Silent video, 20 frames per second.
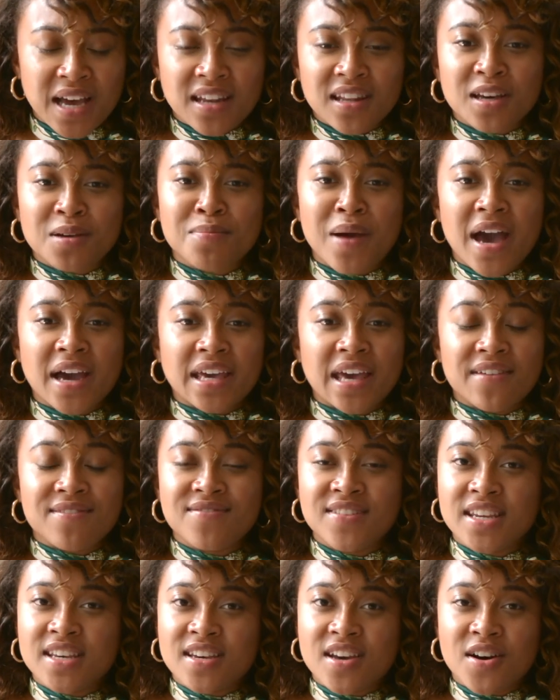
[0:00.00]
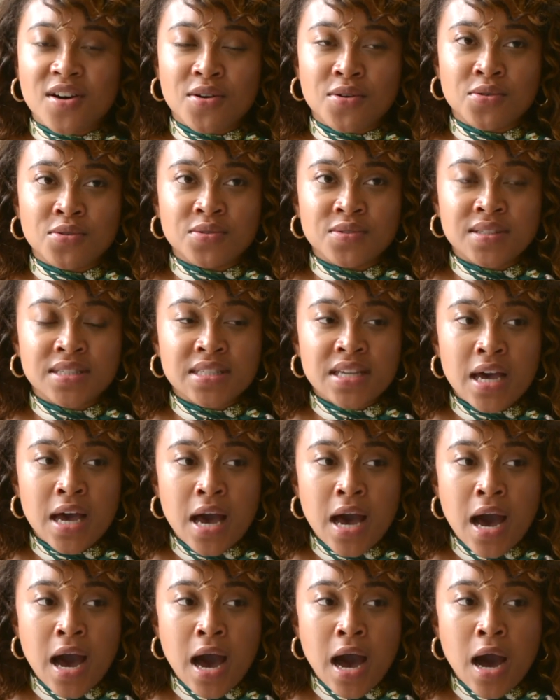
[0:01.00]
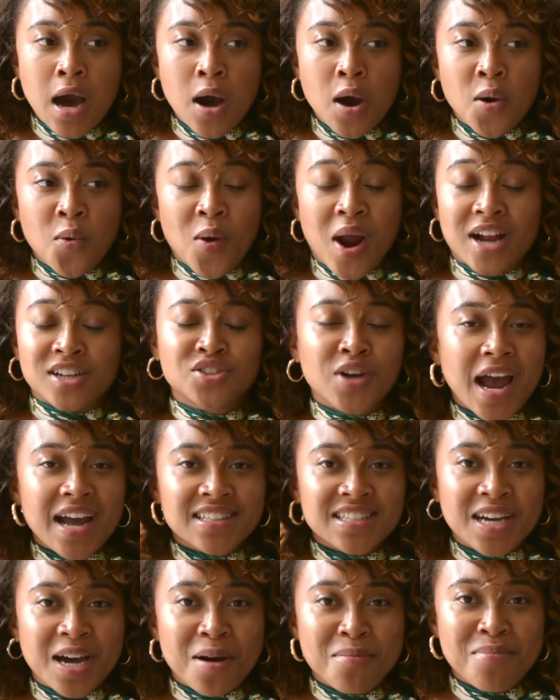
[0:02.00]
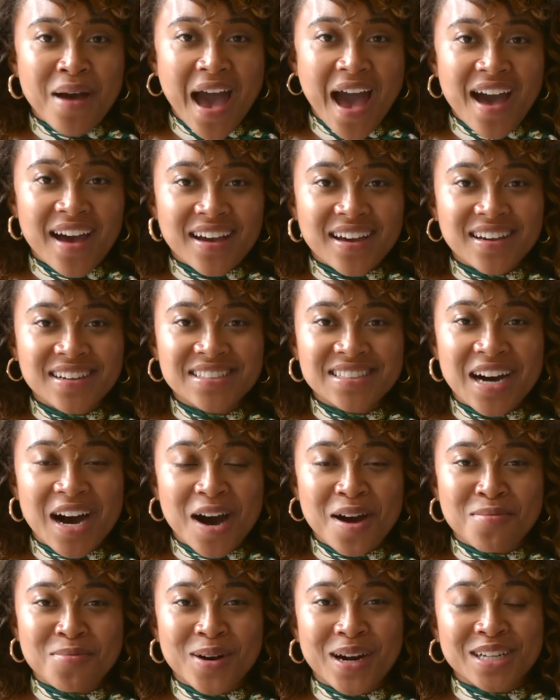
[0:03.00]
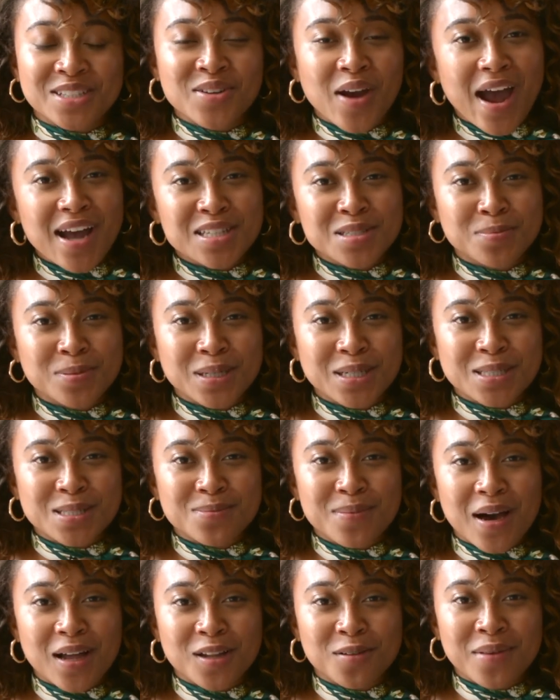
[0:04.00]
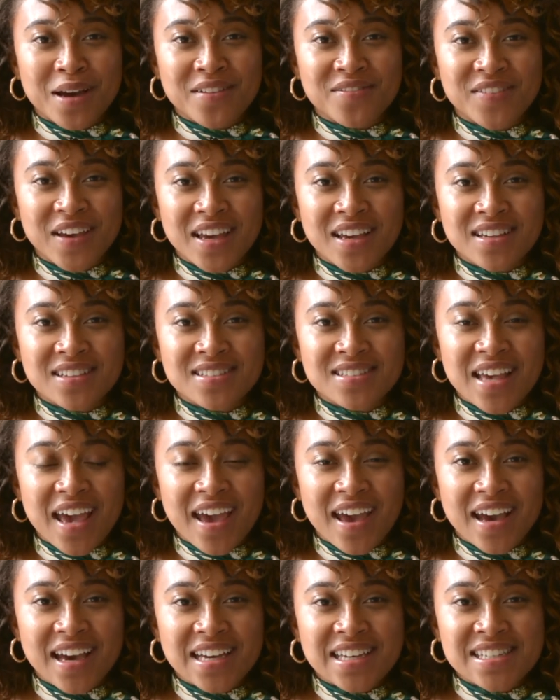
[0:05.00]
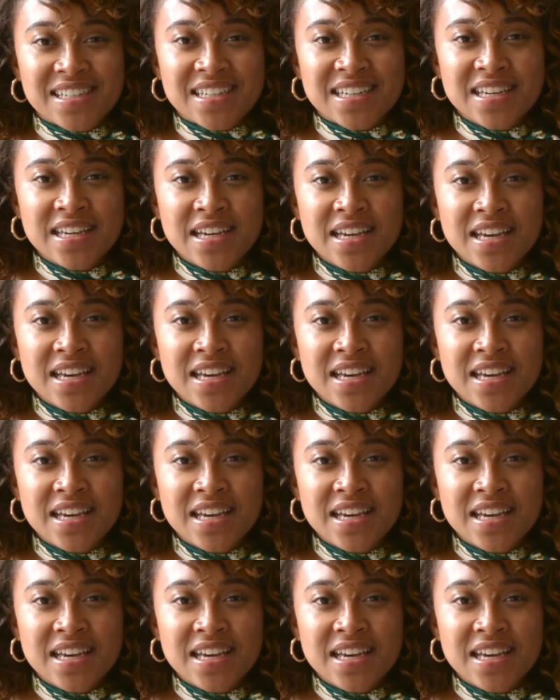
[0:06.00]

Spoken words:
I look back at videos where I tried to come back, where I tried to put a smile on my face, and